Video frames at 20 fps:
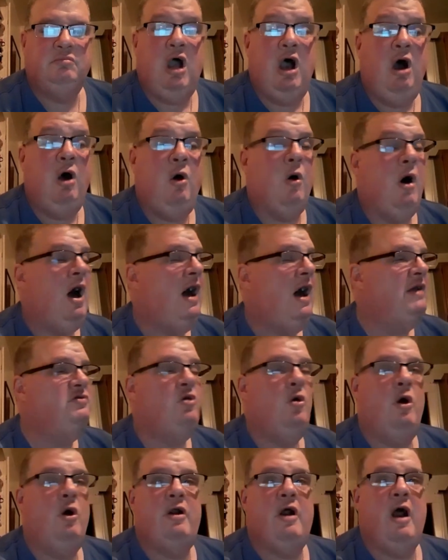Oh, hi,
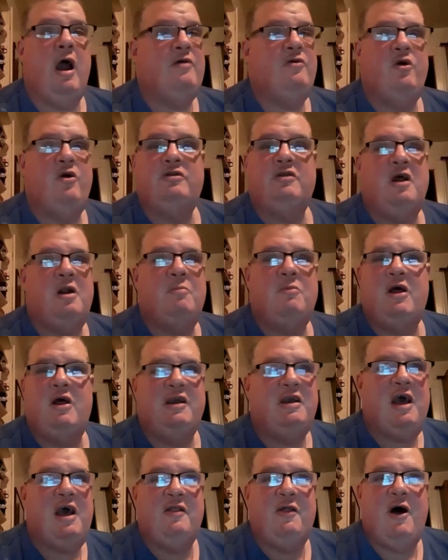daughter. I looked at him
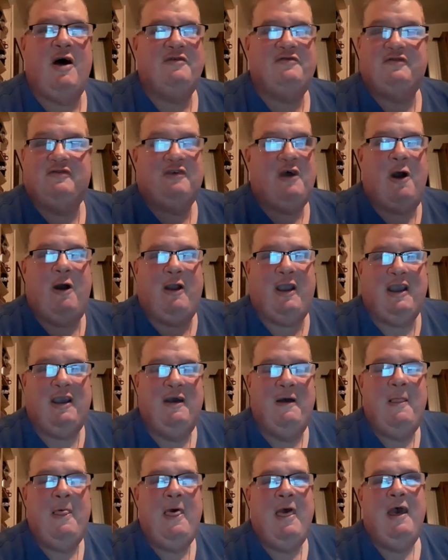like I lost. Sorry.
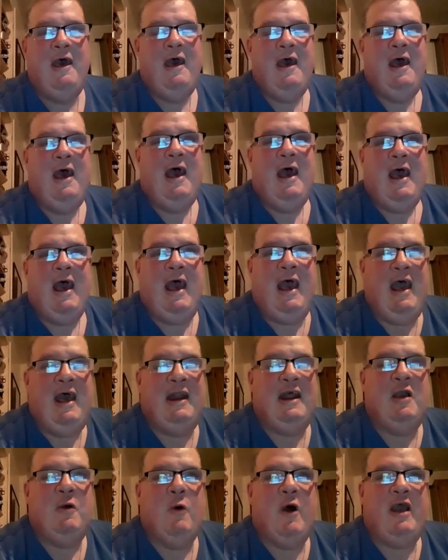
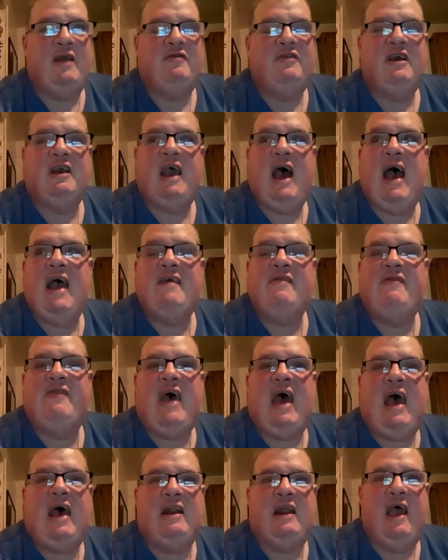Anyway, the guy
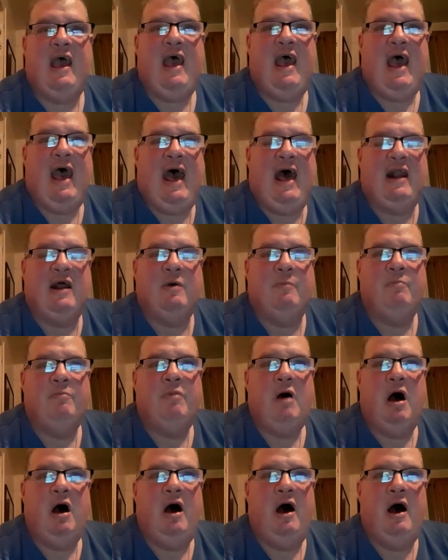that had him,
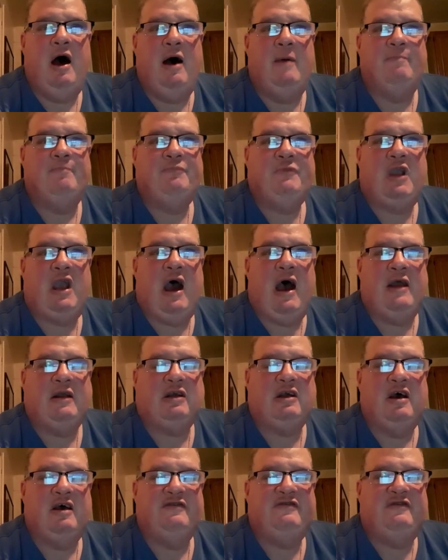got
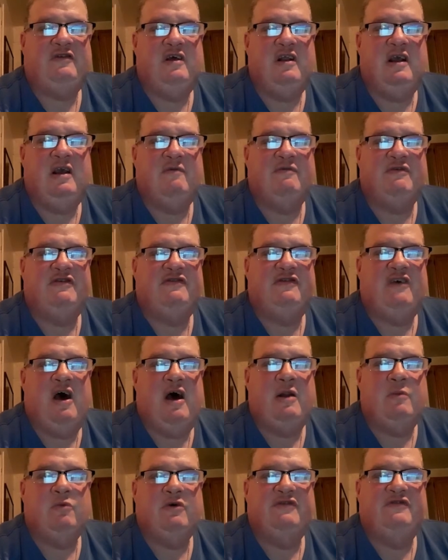custody of his
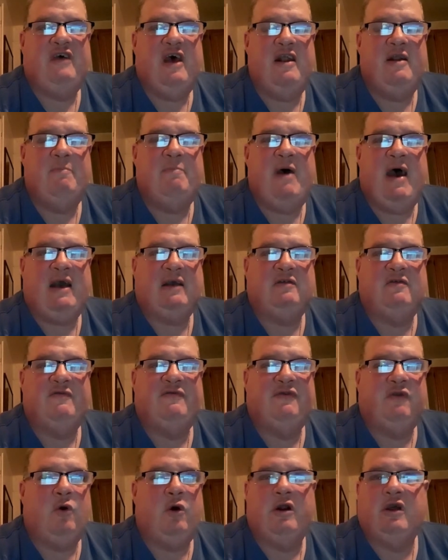son, was headed back to
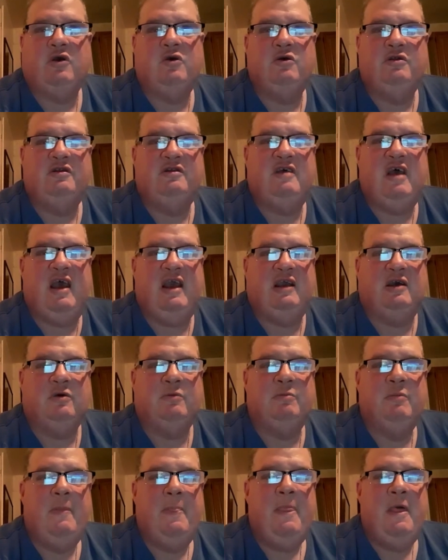Florida, couldn't take him.